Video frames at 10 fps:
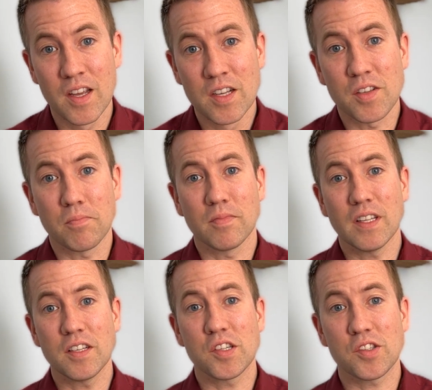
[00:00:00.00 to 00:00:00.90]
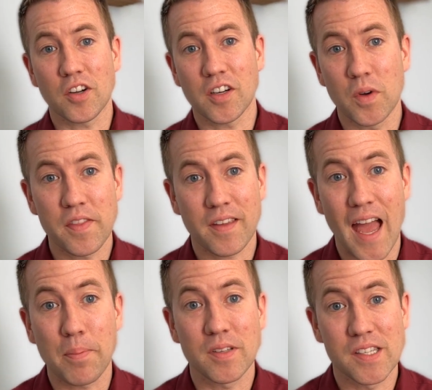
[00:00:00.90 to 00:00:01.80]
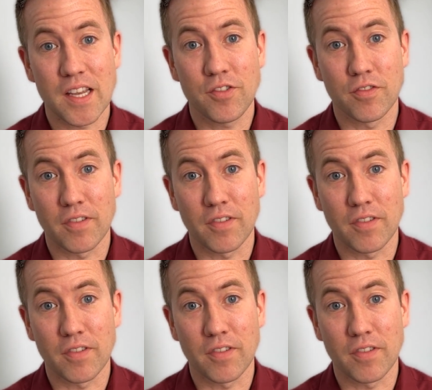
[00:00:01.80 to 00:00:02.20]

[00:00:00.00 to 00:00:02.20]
So let us start with capitalization